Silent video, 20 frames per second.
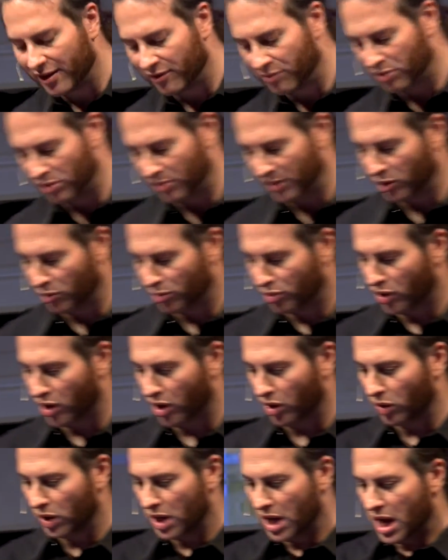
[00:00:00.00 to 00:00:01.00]
of Premiere
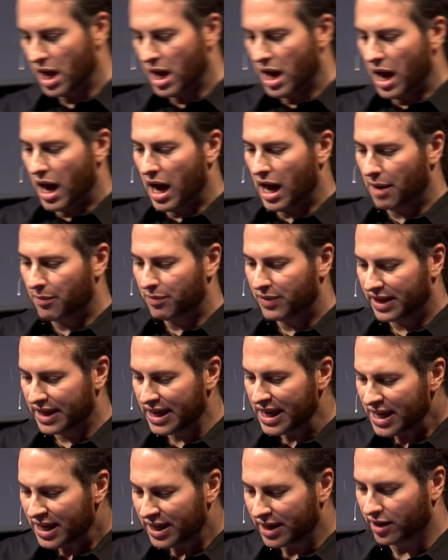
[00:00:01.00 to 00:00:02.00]
Pro. The
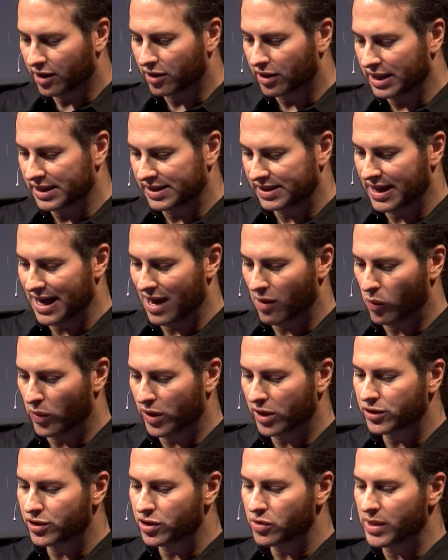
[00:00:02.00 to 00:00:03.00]
key here is that
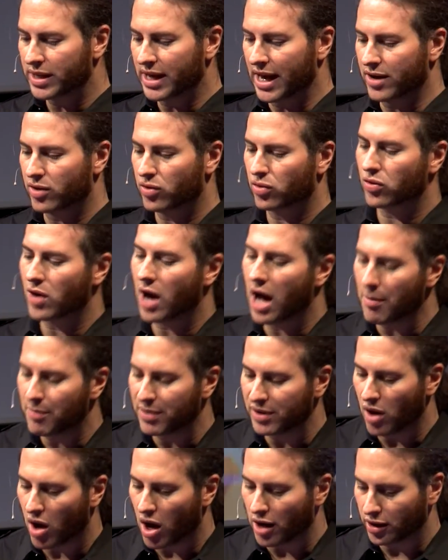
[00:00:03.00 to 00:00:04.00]
we're doing a crop
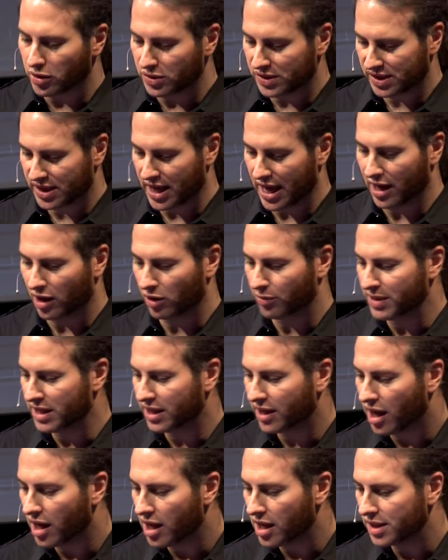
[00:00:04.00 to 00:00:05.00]
and auto scale,
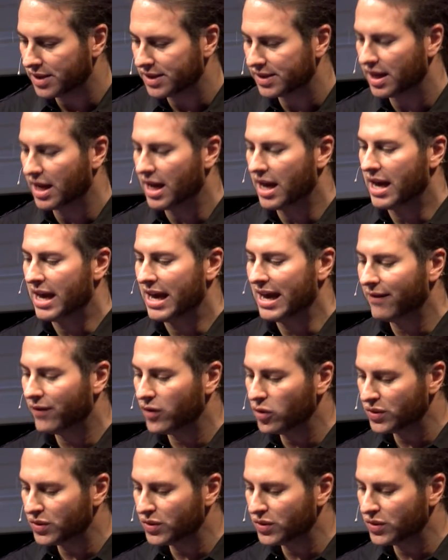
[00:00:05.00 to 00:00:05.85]
because if you